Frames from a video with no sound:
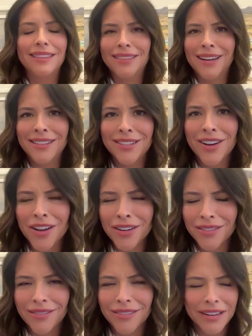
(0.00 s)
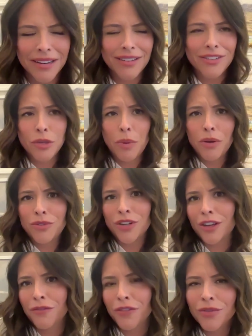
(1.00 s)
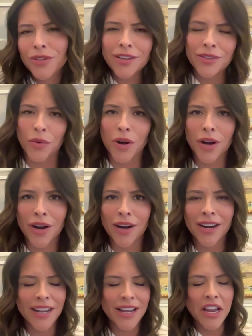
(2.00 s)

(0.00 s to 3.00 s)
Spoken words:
that's not supposed to confuse us, or